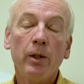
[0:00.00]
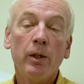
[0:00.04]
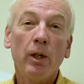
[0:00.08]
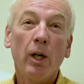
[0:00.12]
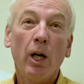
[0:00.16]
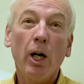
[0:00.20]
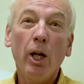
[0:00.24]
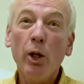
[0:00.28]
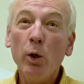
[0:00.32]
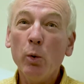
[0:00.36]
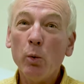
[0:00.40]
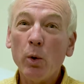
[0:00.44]

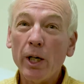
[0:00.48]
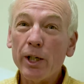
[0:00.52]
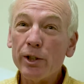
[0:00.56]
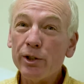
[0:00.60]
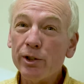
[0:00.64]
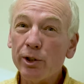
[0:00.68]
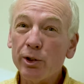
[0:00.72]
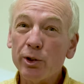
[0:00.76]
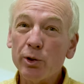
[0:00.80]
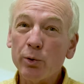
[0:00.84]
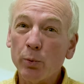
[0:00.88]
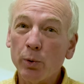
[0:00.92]

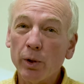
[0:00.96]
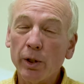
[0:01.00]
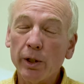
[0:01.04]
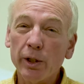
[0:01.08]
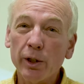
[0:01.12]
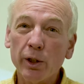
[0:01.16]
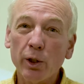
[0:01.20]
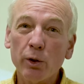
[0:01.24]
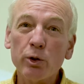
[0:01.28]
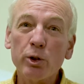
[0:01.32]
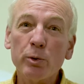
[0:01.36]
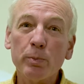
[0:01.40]
Otherwise, there's
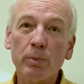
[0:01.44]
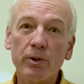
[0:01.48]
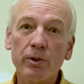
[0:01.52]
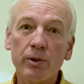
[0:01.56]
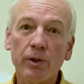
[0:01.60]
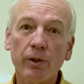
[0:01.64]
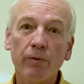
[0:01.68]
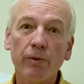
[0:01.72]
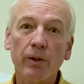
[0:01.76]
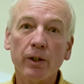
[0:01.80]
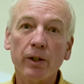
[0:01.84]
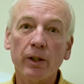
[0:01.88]
really no
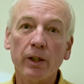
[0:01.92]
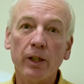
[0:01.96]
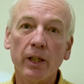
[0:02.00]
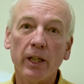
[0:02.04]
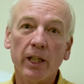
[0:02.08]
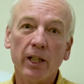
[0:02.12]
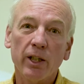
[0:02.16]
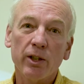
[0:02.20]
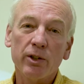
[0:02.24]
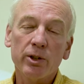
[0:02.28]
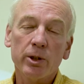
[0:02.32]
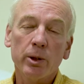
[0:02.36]
specific
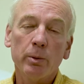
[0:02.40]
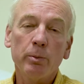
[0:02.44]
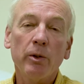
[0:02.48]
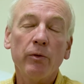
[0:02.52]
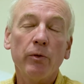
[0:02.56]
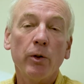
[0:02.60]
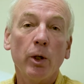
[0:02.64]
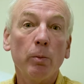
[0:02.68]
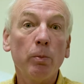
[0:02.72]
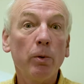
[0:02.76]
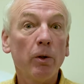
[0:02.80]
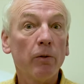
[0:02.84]
care. Some
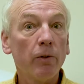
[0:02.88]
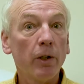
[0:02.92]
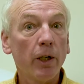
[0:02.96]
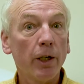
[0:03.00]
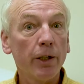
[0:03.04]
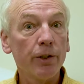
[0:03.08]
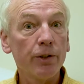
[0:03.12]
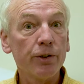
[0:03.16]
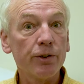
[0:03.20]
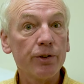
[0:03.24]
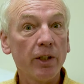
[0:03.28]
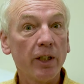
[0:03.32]
of our
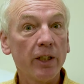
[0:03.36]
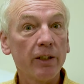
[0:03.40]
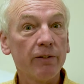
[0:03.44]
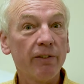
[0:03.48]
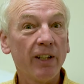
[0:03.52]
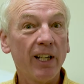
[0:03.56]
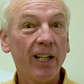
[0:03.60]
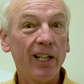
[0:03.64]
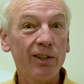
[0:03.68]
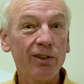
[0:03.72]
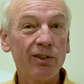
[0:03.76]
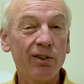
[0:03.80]
providers like
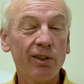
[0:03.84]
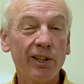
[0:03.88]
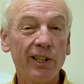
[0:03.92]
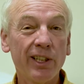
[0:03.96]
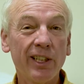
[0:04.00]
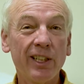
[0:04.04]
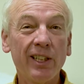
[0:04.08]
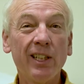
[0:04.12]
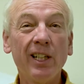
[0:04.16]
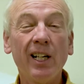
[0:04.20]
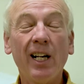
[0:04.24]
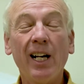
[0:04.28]

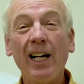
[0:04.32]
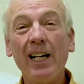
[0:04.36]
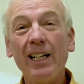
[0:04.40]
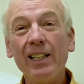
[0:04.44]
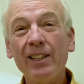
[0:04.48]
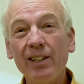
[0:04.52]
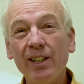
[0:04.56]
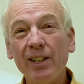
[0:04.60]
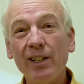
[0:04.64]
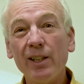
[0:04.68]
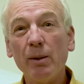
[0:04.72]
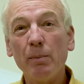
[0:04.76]
Vaseline. I
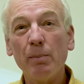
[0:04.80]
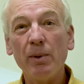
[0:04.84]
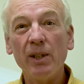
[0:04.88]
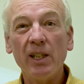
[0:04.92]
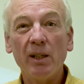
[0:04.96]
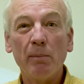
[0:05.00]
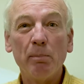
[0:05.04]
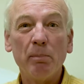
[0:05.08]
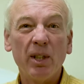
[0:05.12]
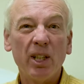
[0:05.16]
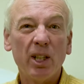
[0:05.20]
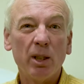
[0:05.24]
tend to
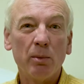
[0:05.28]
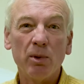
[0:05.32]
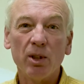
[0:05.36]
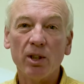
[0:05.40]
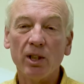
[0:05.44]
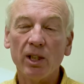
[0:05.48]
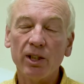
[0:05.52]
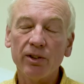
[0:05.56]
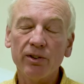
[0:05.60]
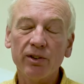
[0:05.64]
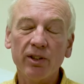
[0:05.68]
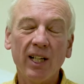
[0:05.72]
be a
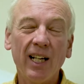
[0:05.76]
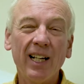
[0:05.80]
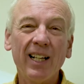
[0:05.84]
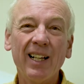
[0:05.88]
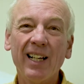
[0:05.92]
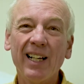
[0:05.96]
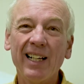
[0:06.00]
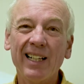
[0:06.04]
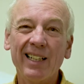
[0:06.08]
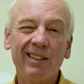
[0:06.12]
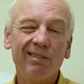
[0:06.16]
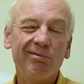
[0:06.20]
minimalist. I
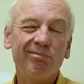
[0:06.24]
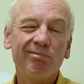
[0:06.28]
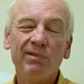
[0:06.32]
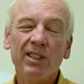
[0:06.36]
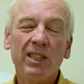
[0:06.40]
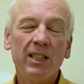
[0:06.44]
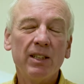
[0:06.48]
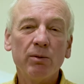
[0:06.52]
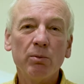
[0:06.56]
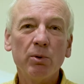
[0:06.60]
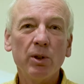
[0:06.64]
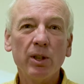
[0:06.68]
like
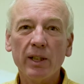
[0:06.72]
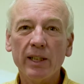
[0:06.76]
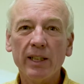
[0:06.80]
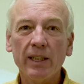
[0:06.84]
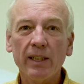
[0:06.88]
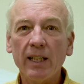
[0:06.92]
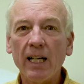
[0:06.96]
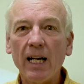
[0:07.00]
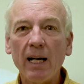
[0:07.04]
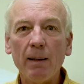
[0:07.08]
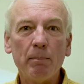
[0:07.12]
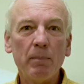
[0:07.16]
really
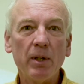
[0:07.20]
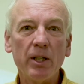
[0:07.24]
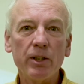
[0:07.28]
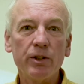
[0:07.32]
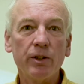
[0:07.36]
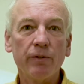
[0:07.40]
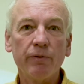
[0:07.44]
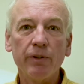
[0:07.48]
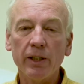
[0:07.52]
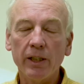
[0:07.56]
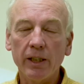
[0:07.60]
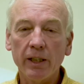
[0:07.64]
not
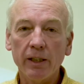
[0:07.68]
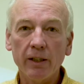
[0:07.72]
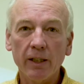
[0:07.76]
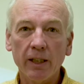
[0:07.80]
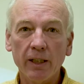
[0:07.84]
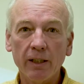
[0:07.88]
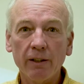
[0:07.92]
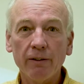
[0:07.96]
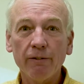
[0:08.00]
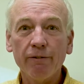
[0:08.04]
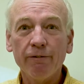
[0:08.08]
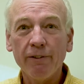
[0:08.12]
much of
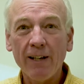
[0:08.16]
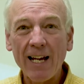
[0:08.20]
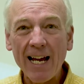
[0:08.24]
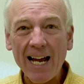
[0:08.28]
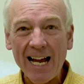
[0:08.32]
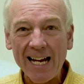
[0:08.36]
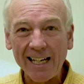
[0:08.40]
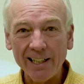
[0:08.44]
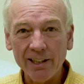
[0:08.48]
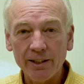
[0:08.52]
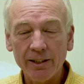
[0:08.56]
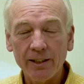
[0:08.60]
anything. In
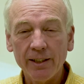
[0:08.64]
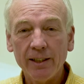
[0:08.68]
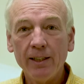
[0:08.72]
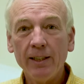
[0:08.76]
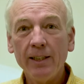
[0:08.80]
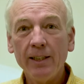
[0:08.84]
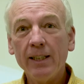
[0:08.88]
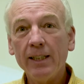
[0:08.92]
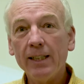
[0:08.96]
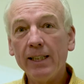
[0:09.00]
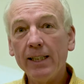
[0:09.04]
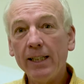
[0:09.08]
fact,
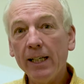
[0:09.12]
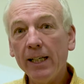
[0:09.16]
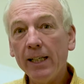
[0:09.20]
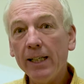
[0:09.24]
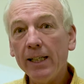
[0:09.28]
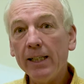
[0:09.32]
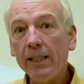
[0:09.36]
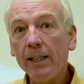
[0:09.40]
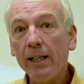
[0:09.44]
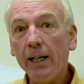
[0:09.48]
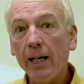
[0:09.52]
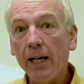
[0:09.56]

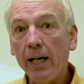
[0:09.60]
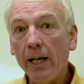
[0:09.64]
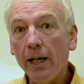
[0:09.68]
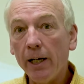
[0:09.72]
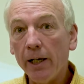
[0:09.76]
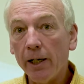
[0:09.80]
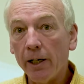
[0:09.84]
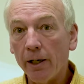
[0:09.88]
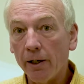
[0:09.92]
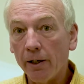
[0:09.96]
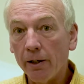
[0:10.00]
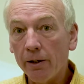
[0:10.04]
getting
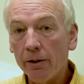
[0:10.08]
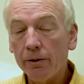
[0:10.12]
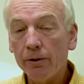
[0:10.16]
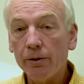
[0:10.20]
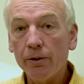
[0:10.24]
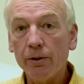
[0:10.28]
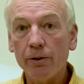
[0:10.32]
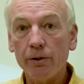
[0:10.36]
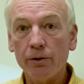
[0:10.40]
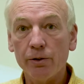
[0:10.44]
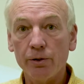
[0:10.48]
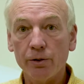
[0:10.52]
air
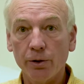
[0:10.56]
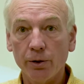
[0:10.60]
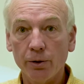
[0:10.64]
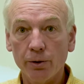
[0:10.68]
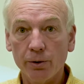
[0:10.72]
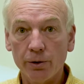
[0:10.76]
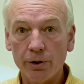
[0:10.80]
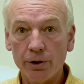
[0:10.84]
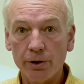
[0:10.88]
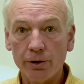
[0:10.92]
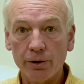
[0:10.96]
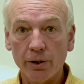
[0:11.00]
to the
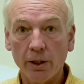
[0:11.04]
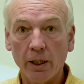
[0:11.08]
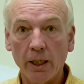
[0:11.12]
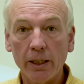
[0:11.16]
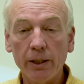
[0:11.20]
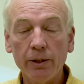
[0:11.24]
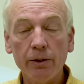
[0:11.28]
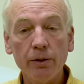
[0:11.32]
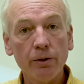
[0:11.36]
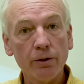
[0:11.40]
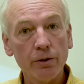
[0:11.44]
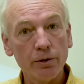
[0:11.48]
surgery
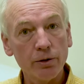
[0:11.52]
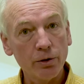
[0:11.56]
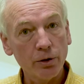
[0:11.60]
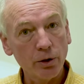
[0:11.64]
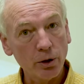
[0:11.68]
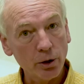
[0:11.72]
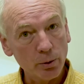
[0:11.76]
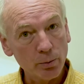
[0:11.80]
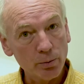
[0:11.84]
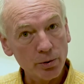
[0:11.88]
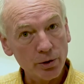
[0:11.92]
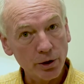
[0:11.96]
site, to the
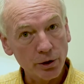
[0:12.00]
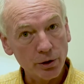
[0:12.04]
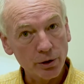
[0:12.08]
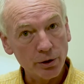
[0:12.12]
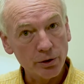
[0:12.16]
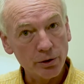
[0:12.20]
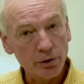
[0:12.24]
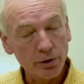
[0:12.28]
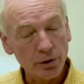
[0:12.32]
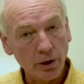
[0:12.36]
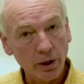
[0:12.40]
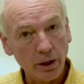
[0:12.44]

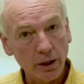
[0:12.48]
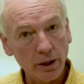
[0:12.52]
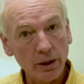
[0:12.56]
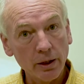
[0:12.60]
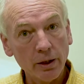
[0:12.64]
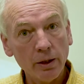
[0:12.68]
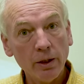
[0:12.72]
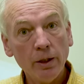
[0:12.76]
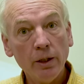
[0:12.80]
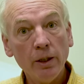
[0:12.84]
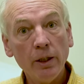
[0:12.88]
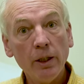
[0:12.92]
circumcision site,
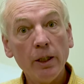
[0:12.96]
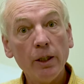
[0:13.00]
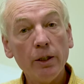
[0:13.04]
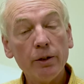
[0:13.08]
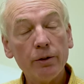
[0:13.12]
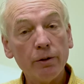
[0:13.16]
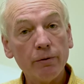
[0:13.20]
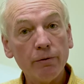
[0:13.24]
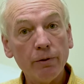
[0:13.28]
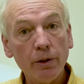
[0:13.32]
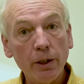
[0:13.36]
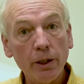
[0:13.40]

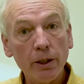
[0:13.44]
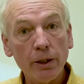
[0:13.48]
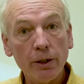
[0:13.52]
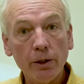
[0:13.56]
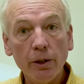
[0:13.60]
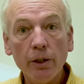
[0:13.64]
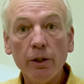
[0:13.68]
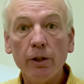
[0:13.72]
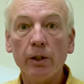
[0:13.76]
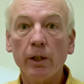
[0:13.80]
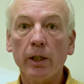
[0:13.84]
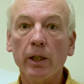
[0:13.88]
is a very
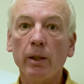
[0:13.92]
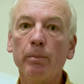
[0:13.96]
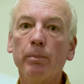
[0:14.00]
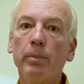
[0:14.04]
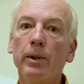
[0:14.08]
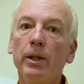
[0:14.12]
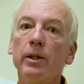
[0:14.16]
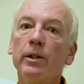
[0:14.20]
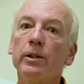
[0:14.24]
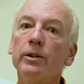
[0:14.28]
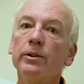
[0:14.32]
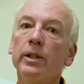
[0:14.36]
good thing
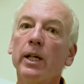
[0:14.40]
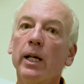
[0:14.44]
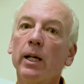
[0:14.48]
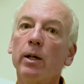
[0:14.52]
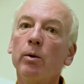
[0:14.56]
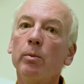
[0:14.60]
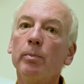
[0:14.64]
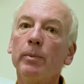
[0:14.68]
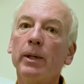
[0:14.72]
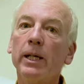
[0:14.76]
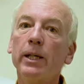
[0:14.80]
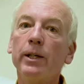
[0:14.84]
because
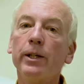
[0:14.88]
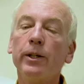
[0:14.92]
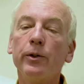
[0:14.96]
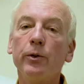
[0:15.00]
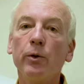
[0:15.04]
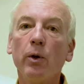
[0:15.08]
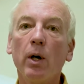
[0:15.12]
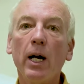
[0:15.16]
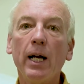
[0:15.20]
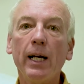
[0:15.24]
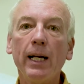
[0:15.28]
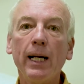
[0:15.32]
that'll make it
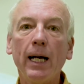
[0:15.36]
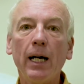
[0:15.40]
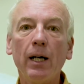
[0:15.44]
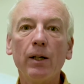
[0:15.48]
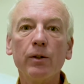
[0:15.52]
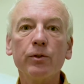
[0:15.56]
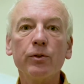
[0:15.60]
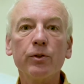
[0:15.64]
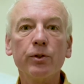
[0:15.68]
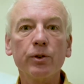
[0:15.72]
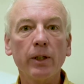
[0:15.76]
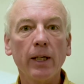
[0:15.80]
dry
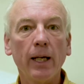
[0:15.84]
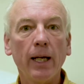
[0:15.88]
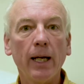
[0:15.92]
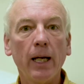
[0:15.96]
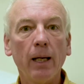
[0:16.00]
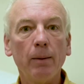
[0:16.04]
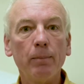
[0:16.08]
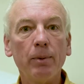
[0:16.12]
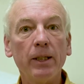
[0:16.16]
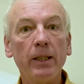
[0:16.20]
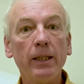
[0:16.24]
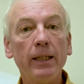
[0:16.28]
out,
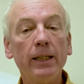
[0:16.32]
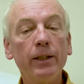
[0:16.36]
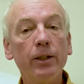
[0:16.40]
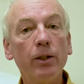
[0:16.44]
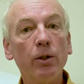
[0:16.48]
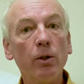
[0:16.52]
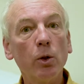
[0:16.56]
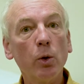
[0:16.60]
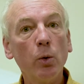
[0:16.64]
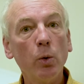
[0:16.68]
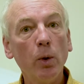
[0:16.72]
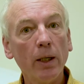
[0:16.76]
scab, and
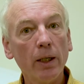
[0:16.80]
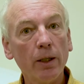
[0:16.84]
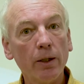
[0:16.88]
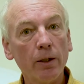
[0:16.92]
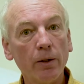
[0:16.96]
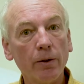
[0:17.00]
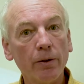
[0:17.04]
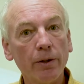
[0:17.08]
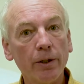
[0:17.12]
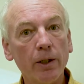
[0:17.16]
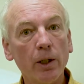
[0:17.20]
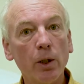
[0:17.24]
heal
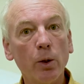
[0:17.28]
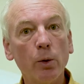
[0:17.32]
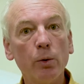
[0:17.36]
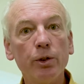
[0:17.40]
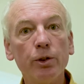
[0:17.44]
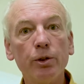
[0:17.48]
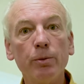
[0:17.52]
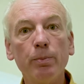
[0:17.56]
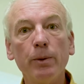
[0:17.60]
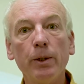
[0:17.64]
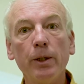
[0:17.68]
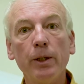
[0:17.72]
quicker than
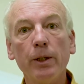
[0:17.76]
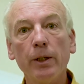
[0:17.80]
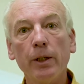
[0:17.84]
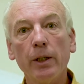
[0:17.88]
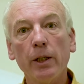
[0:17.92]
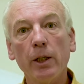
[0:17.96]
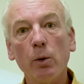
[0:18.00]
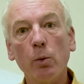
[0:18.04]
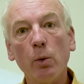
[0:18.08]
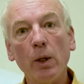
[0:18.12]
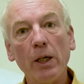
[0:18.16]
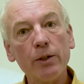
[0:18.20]
always being
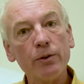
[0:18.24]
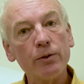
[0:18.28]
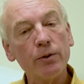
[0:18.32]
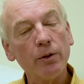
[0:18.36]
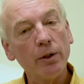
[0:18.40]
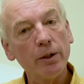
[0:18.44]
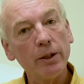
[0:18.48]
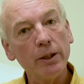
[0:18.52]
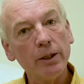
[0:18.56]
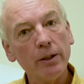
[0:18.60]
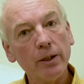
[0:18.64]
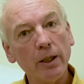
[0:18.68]
in a wet,
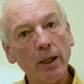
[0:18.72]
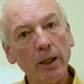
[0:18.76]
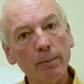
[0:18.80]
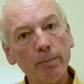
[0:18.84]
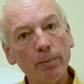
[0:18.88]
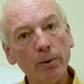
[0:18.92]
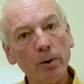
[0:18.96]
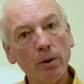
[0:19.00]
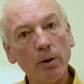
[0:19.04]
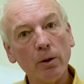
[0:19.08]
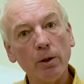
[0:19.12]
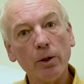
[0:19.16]
soggy
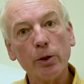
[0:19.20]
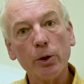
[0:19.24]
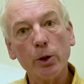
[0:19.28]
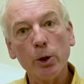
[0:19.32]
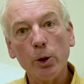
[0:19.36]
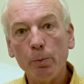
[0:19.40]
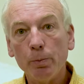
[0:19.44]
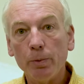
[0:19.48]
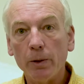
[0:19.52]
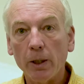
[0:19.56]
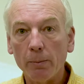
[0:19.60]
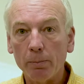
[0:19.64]
diaper or
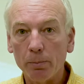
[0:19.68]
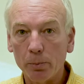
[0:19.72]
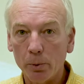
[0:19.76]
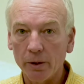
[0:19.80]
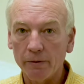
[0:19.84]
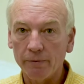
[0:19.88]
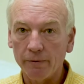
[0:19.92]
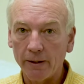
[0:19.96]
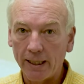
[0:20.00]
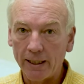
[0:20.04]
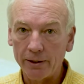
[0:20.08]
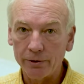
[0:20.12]
gooped up
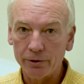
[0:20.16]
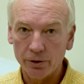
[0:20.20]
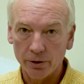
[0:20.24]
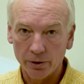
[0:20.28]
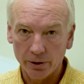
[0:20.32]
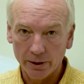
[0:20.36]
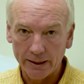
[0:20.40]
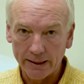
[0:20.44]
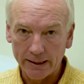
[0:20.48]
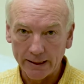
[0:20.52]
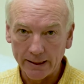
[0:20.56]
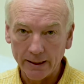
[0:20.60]
with
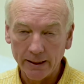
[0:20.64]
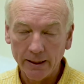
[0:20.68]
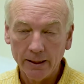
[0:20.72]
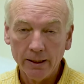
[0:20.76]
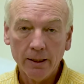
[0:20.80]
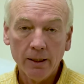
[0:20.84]
Vaseline.